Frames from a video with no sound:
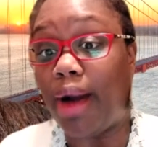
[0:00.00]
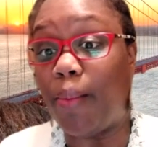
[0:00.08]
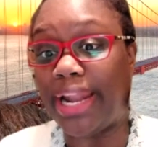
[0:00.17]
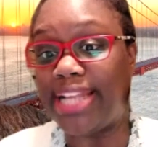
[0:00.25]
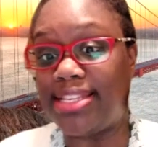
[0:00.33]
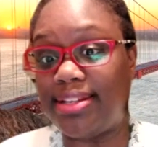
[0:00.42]

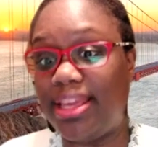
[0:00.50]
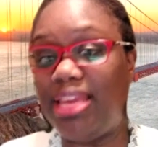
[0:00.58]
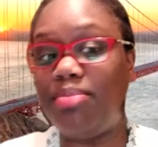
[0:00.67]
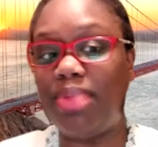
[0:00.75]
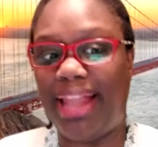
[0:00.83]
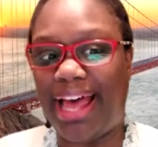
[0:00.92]
when I send the
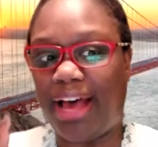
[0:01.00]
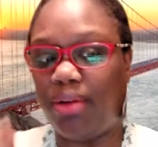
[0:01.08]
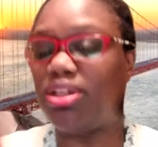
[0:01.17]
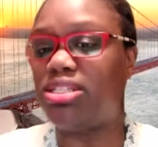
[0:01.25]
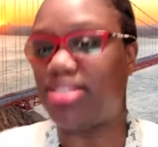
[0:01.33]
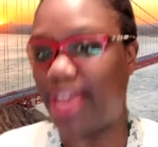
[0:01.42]
email out,
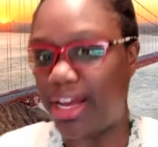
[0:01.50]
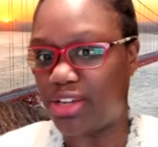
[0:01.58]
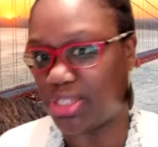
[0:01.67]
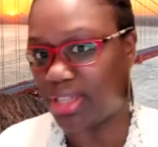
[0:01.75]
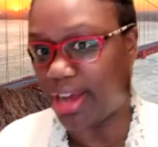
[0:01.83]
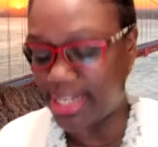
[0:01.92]

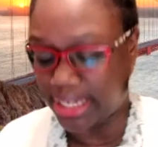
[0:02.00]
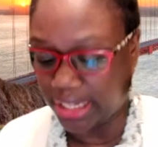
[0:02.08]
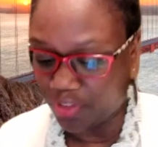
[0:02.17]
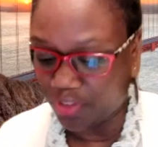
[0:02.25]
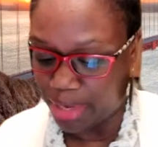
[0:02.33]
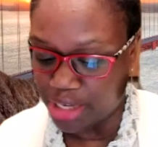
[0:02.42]
Cassandra's contact
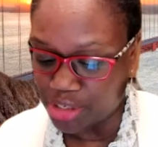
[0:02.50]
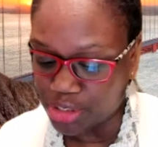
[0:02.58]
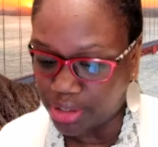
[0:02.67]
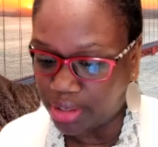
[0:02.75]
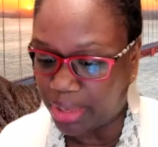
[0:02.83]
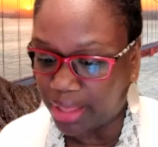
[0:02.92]
information is
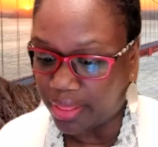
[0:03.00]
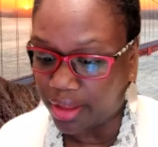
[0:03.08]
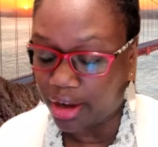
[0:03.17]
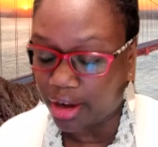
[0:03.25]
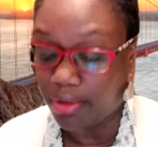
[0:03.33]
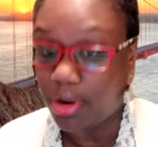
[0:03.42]
going to be
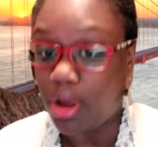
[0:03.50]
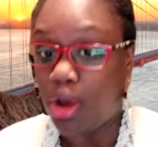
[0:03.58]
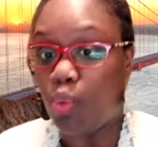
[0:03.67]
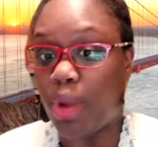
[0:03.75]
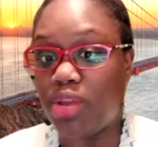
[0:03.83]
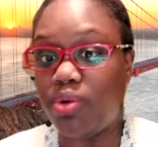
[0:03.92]
there.
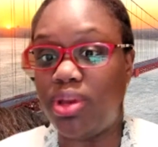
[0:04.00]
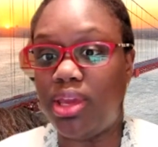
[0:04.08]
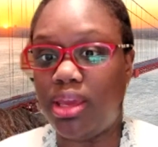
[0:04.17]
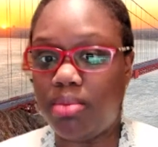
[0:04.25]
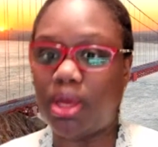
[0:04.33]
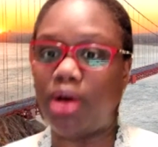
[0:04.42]
When you
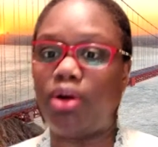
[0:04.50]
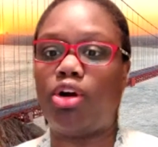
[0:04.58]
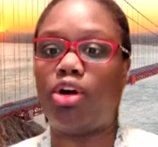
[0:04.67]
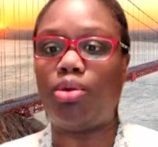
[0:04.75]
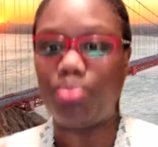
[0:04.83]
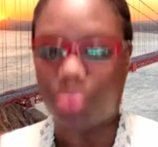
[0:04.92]
email
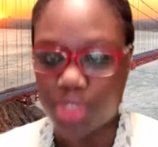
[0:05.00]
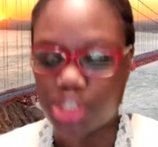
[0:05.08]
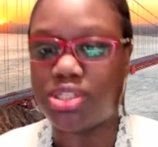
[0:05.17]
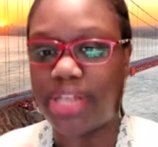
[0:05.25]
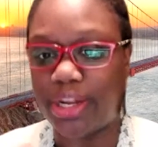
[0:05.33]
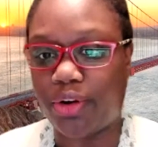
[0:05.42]
her,
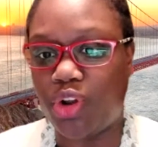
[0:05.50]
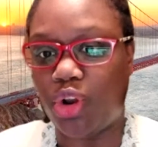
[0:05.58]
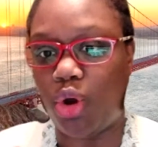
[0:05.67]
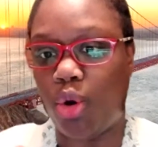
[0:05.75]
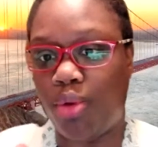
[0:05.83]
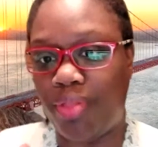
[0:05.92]
just let her
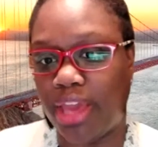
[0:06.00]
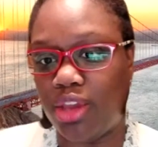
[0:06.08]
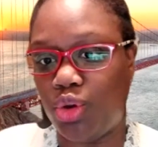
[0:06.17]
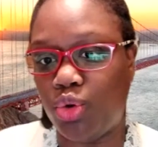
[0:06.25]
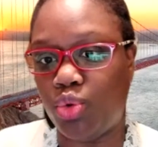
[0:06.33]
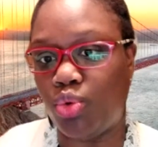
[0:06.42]
know that
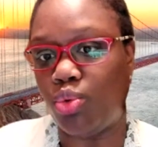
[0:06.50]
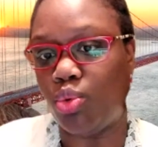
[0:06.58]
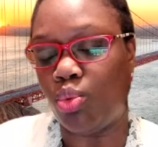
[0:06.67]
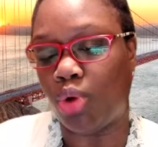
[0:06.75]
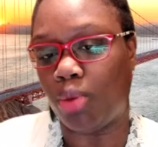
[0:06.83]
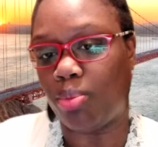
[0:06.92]
you
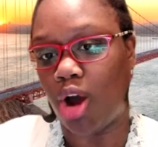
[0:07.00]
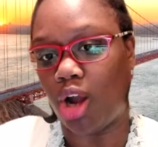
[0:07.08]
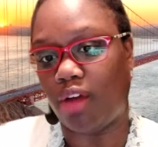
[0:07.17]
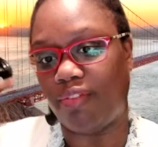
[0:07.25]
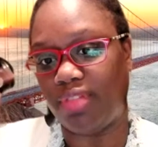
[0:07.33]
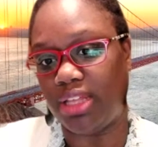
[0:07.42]
were part
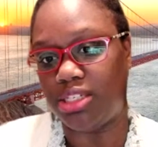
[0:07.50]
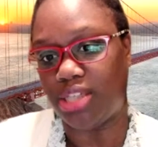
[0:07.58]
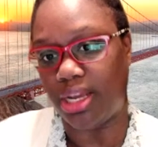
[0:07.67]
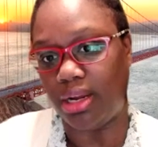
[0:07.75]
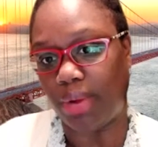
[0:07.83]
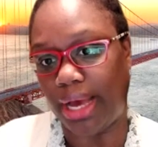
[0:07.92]
of the
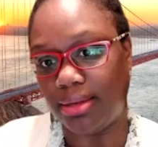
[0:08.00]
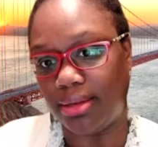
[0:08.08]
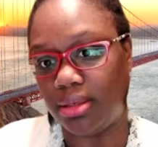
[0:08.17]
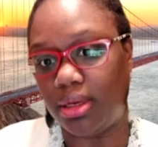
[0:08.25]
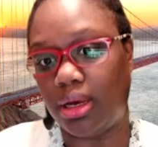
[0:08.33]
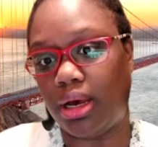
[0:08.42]
JD Watt
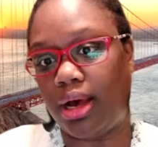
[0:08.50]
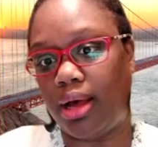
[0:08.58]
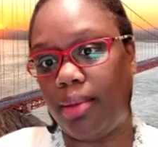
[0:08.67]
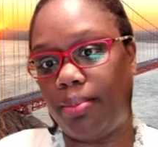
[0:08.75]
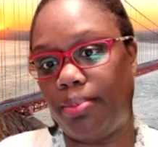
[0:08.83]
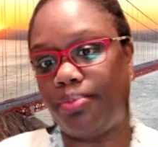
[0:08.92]

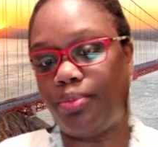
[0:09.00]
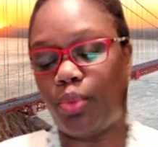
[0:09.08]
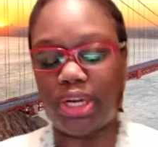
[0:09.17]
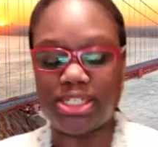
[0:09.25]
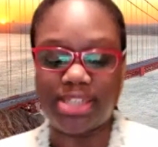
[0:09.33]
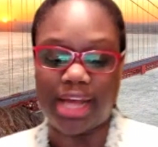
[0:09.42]

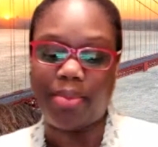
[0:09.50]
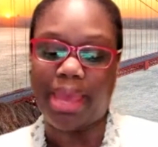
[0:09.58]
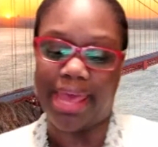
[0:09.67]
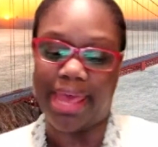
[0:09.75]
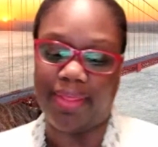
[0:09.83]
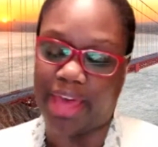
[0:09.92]
workshop,
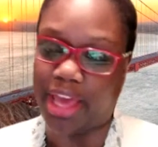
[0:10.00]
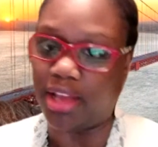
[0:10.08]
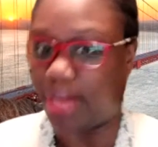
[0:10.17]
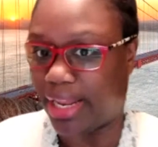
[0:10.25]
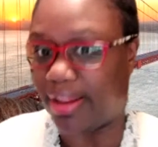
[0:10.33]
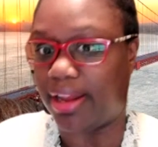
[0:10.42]
and
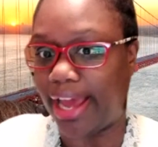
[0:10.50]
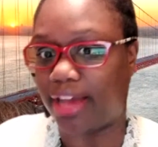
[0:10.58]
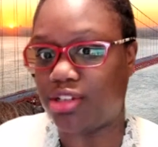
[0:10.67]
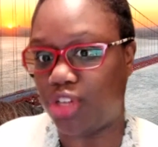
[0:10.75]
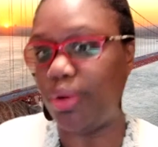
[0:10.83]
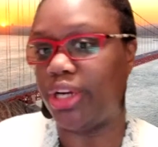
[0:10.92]
then
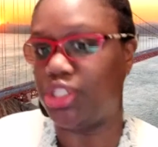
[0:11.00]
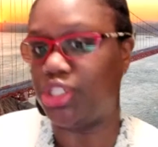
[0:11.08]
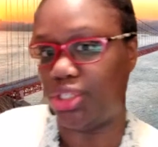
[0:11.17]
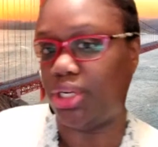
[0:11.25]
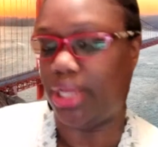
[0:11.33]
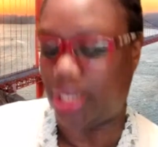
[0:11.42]
ask your
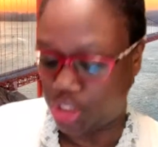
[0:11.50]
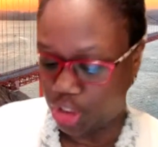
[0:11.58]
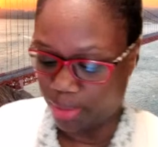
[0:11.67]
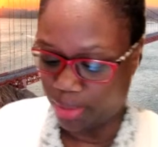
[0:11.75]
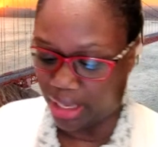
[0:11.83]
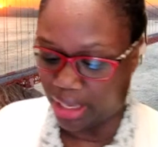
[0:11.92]
question, and
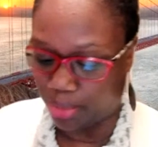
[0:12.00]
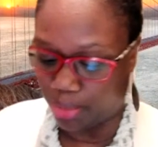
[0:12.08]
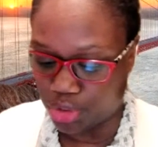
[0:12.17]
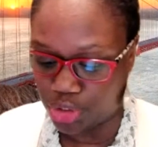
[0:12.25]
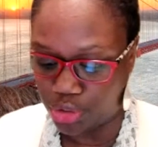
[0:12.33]
she'll be able